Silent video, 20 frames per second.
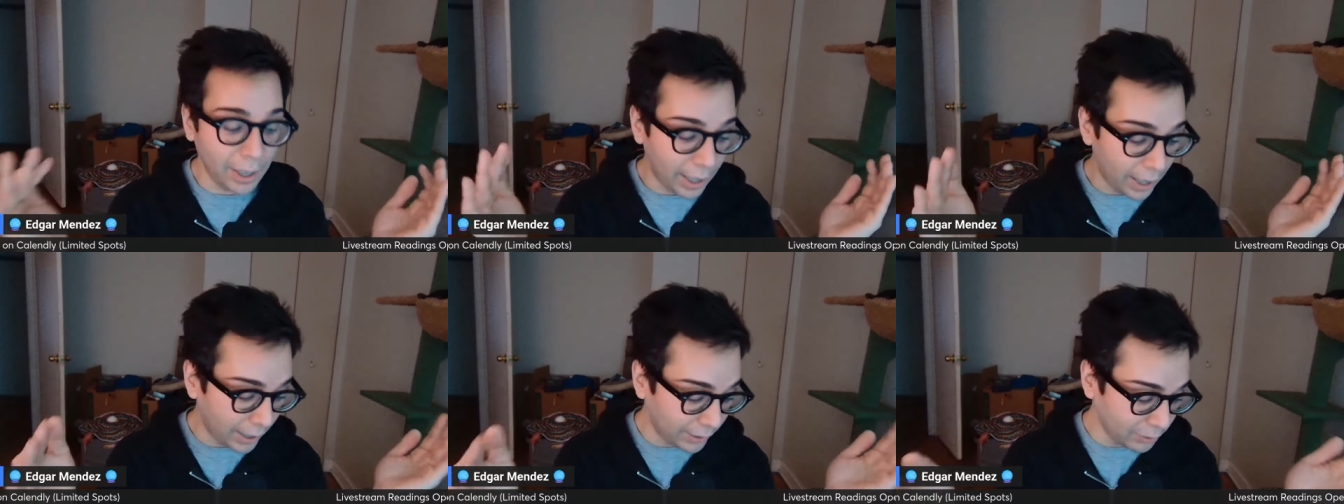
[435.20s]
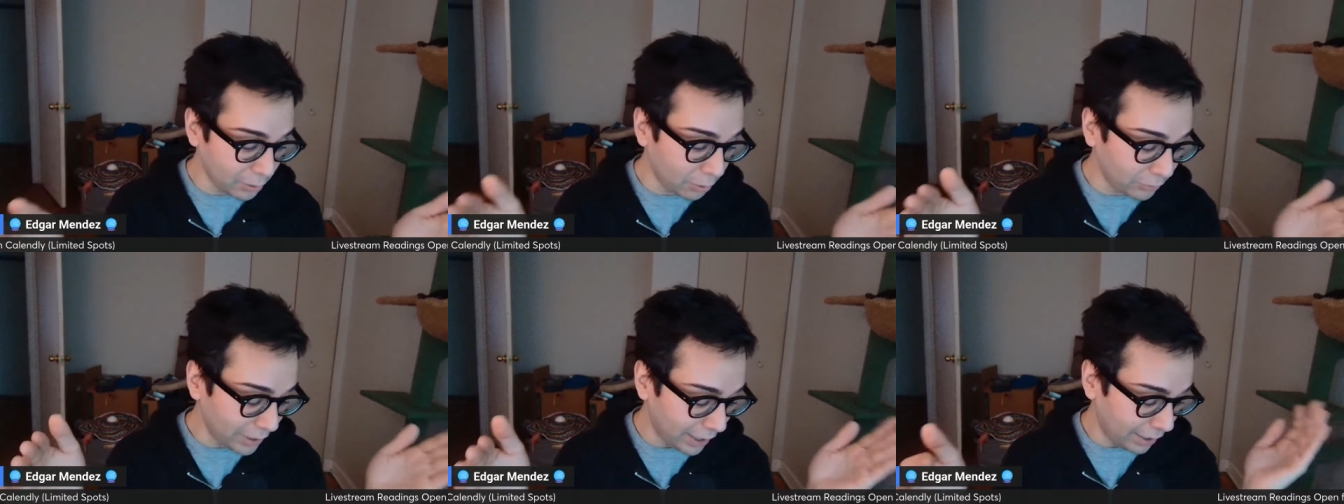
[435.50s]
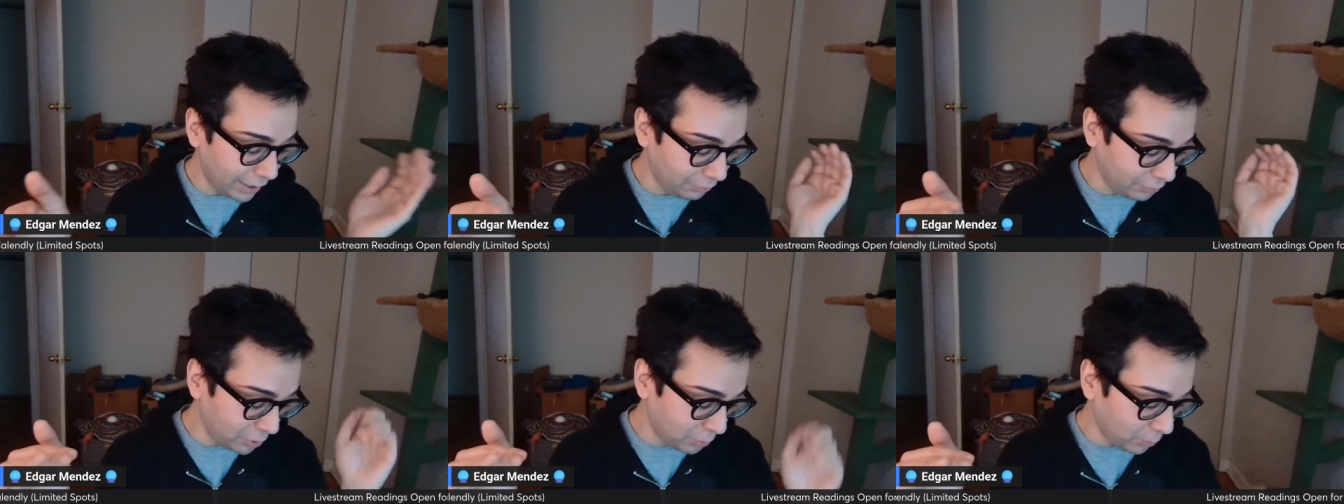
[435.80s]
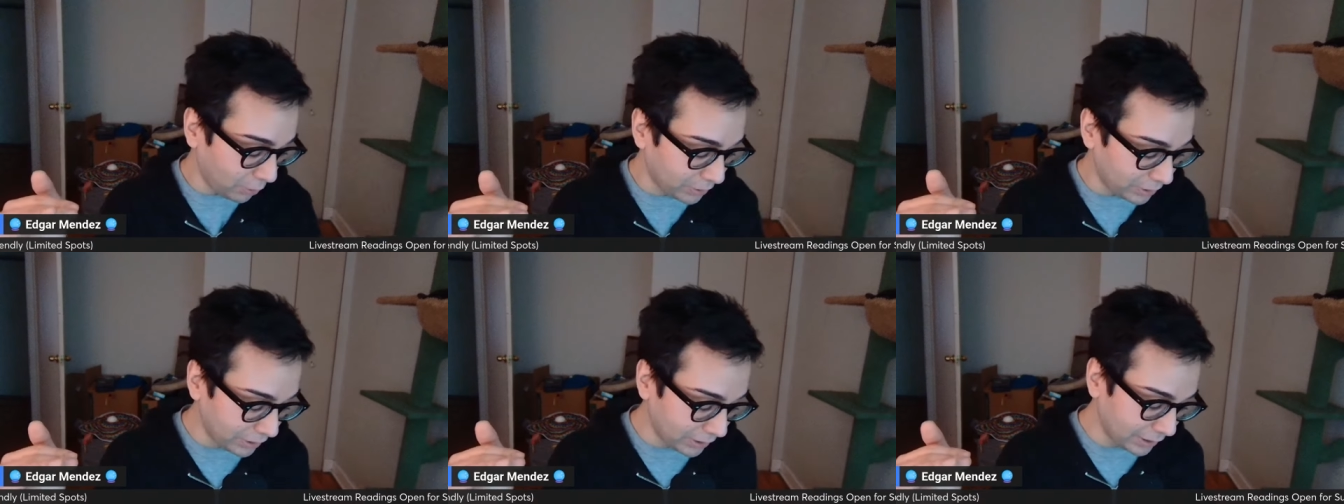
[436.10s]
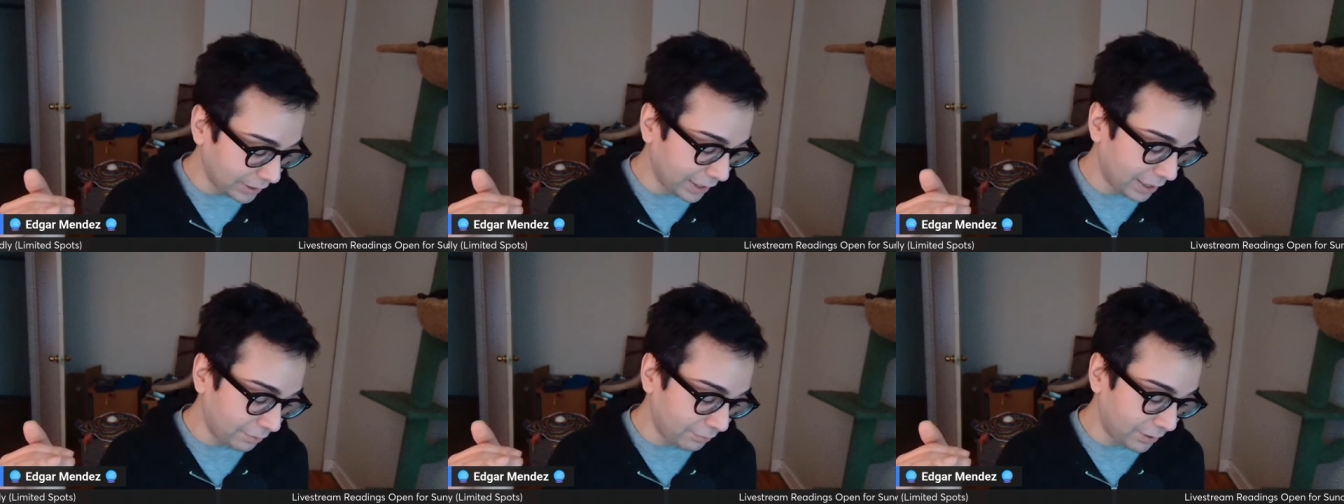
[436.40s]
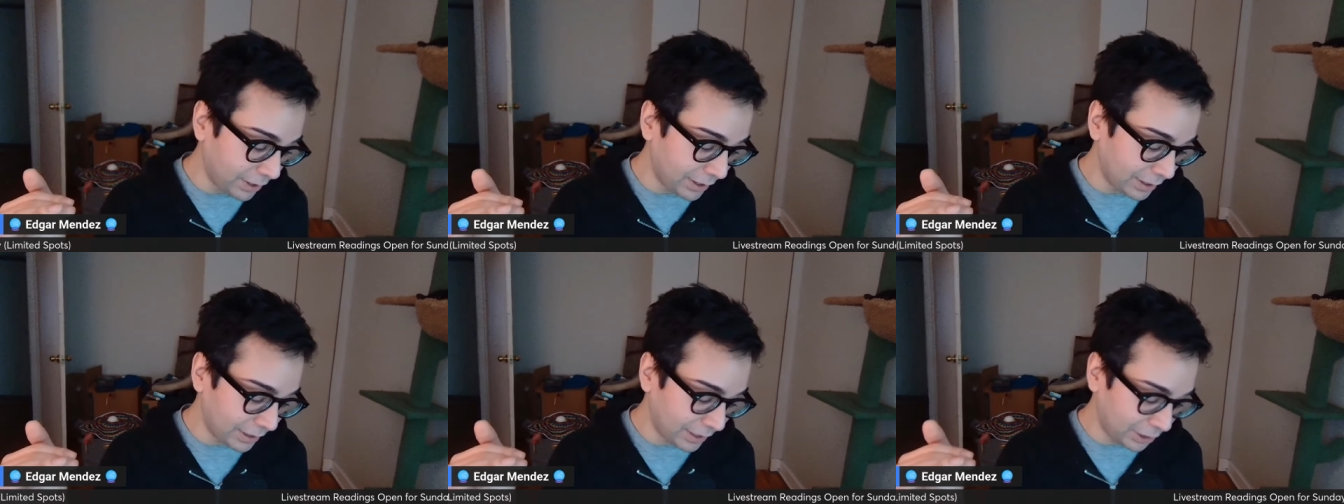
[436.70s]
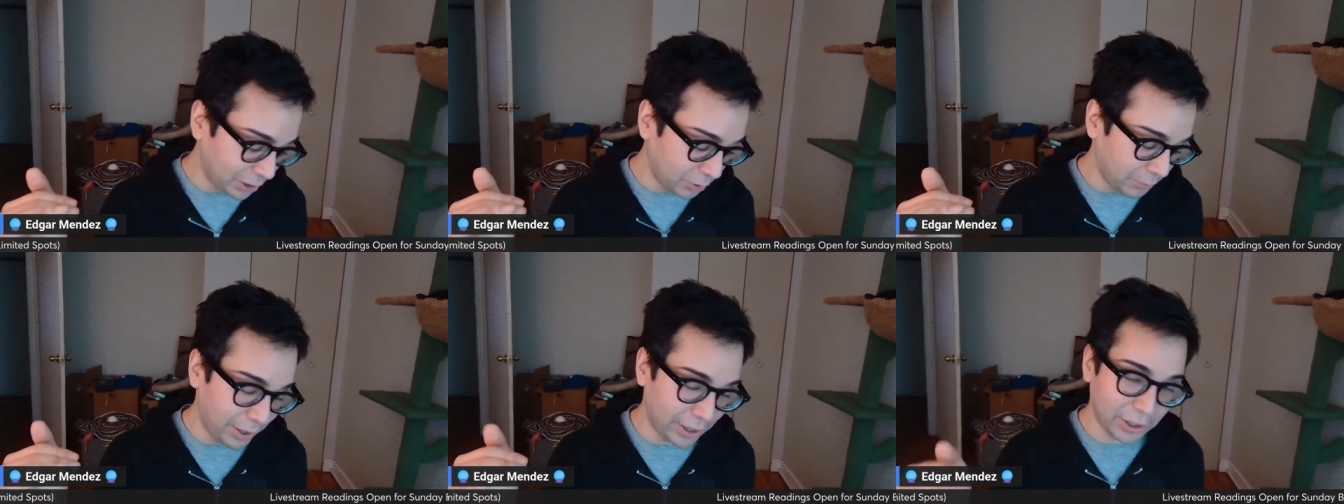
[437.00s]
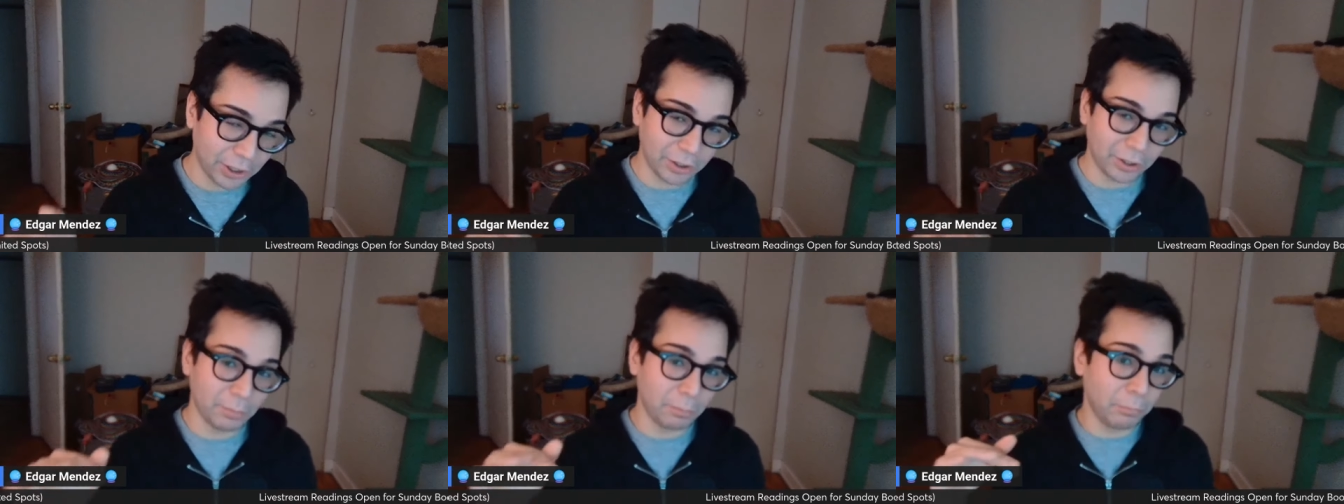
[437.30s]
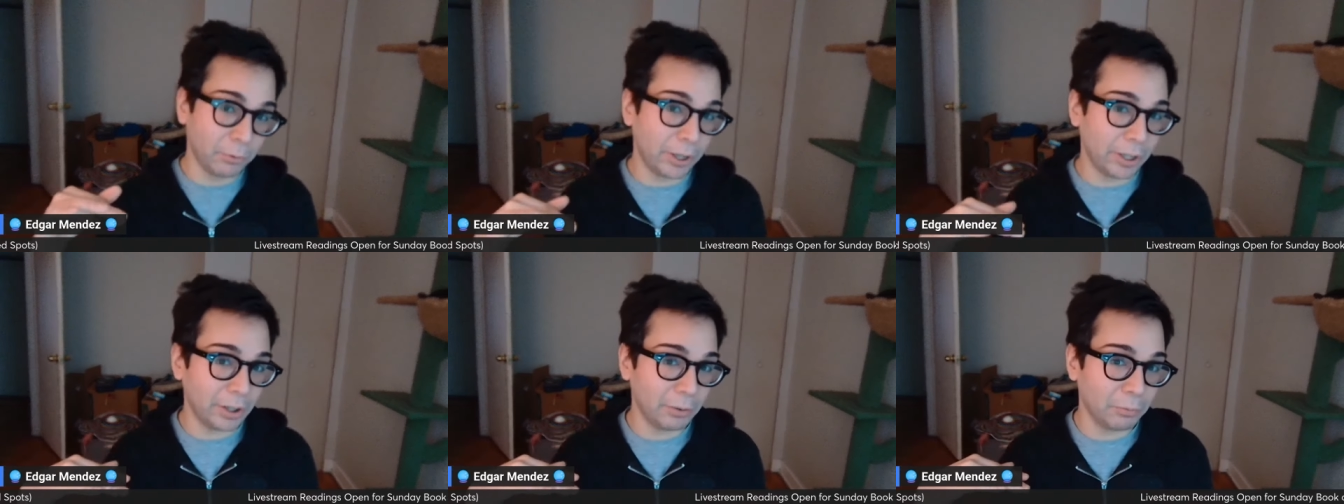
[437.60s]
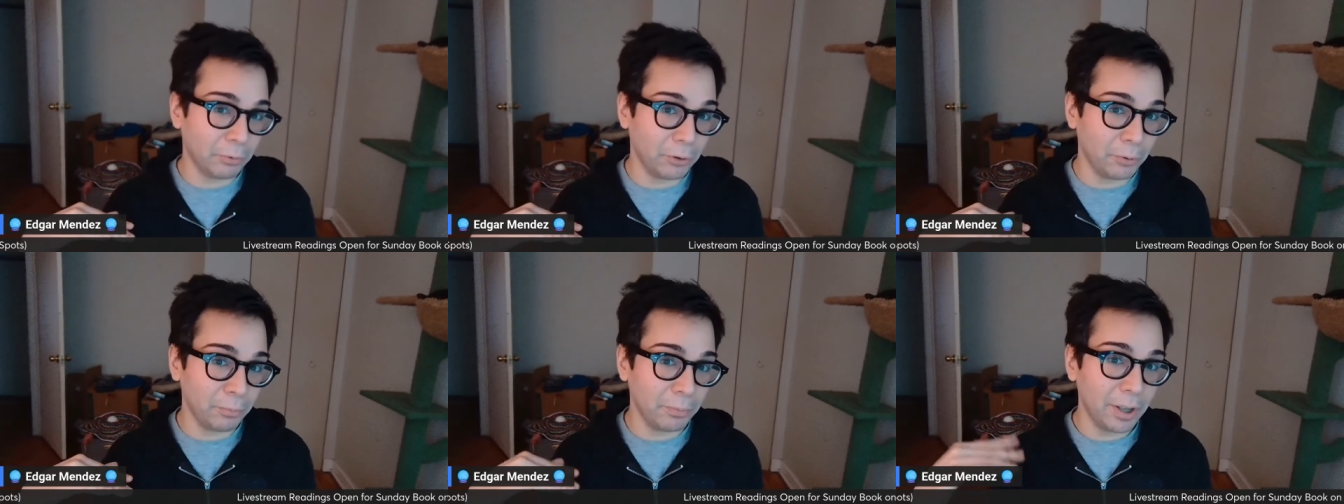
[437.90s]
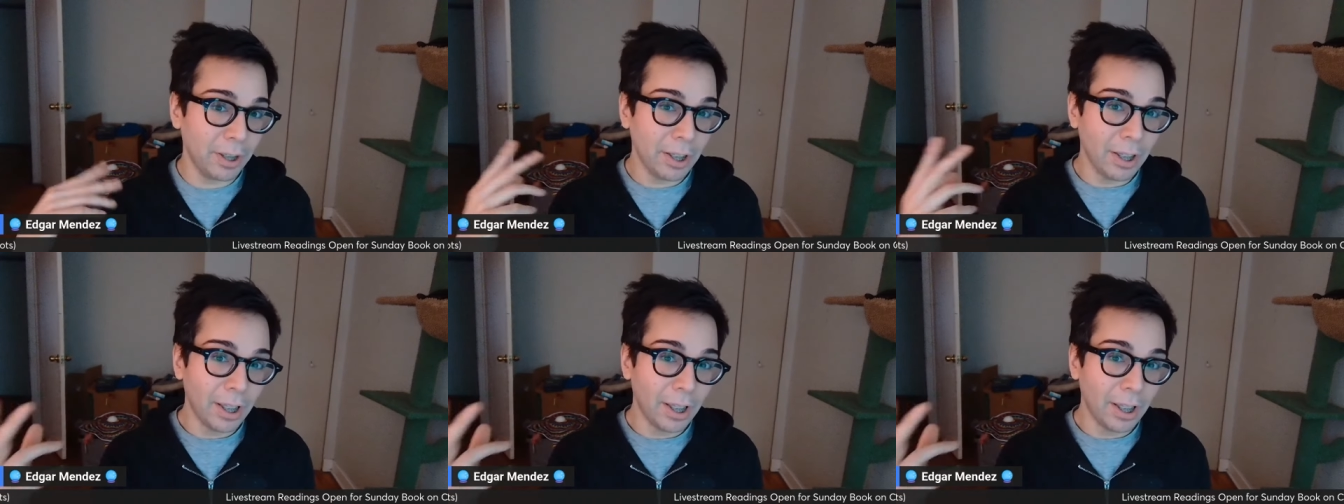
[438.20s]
And know that if you were to just give this situation some breathing room,